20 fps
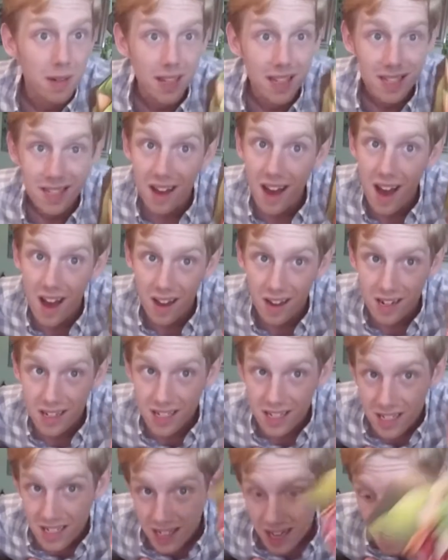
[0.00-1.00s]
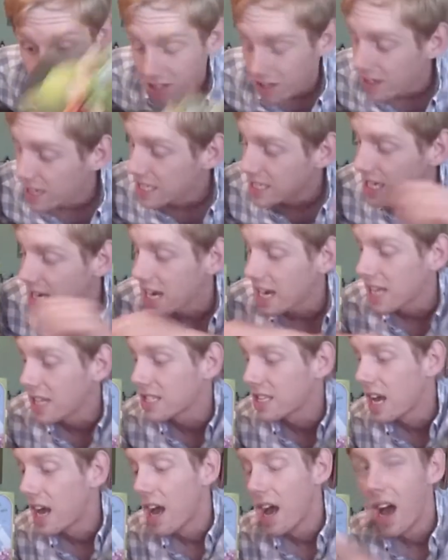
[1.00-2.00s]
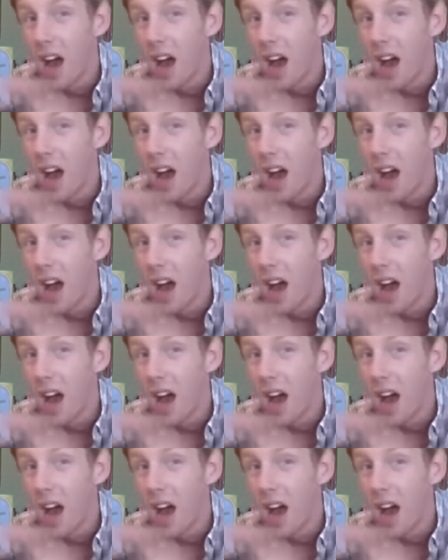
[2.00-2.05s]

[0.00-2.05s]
but he's not because he's got crazy eyes.